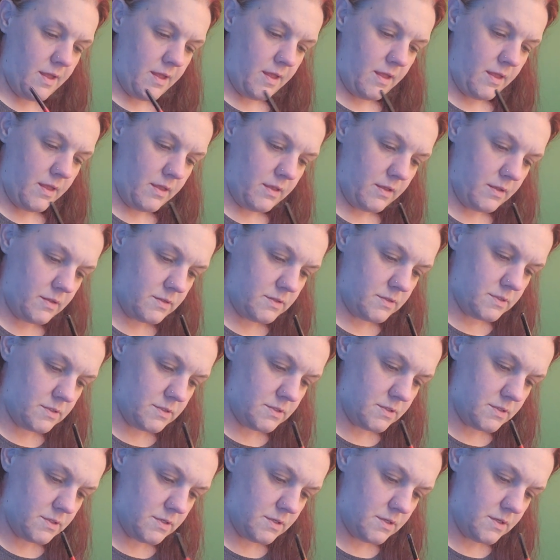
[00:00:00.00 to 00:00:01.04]
And
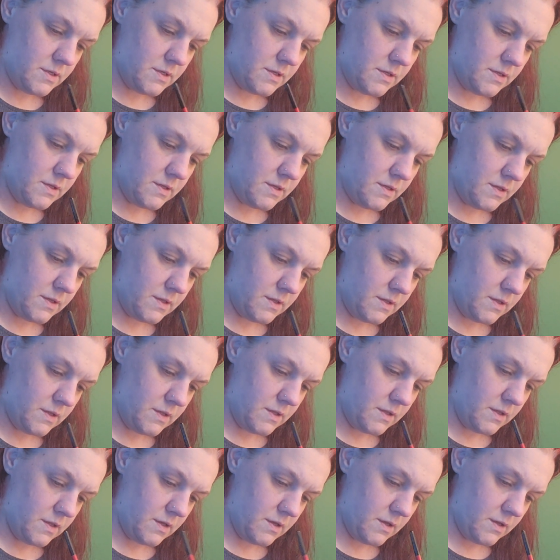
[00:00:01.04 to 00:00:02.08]

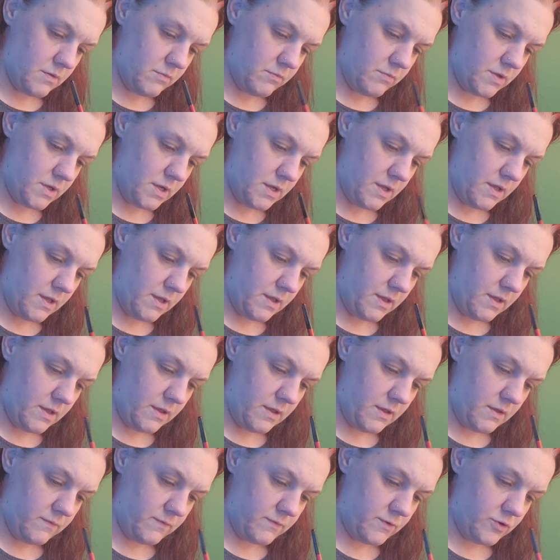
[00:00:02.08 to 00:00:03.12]
yeah, I'm gonna
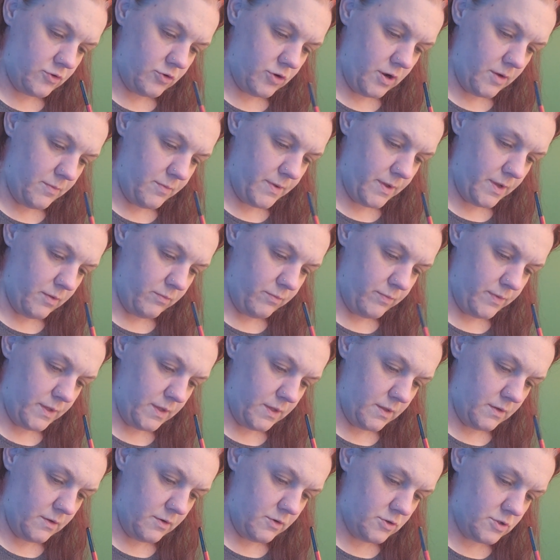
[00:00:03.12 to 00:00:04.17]
have to try a paint
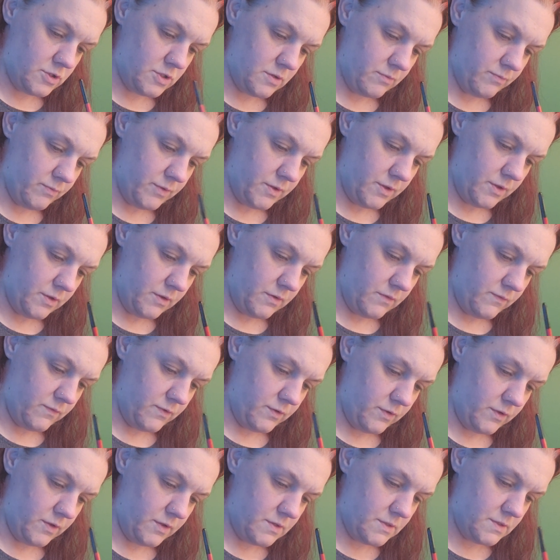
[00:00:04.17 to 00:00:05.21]
pen or something
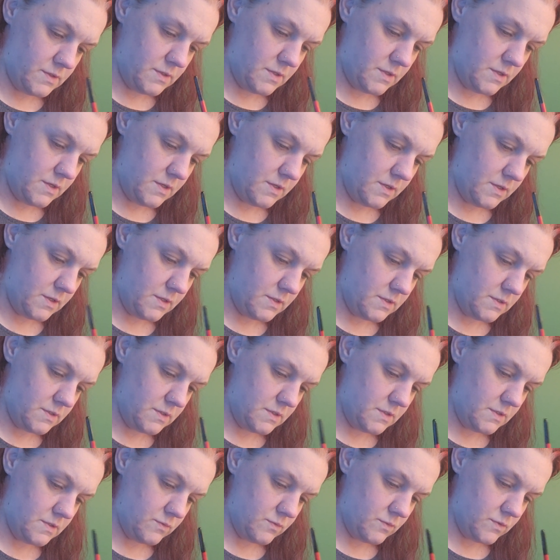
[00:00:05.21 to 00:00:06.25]
for this, because
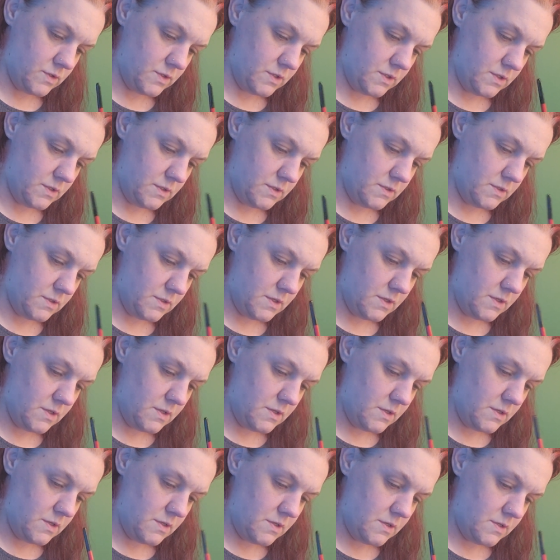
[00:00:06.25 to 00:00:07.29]
this one is
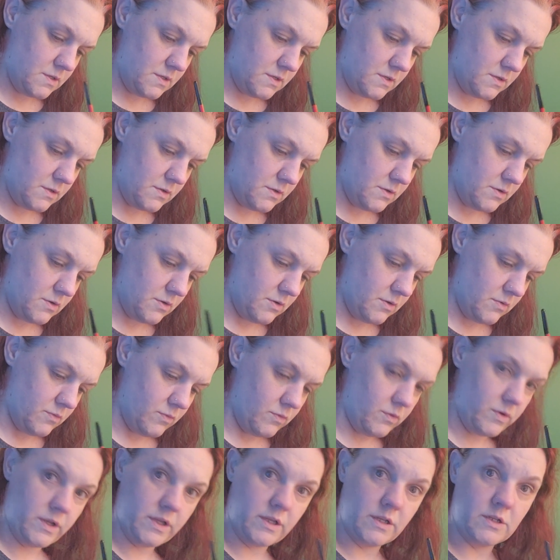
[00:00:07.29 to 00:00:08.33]
not
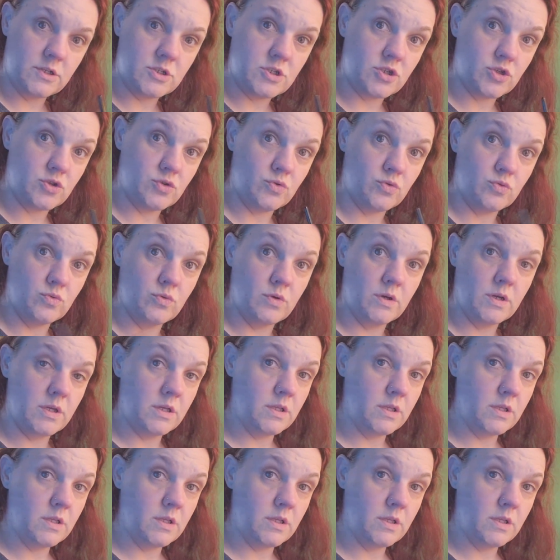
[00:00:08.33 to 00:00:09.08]
wanting to.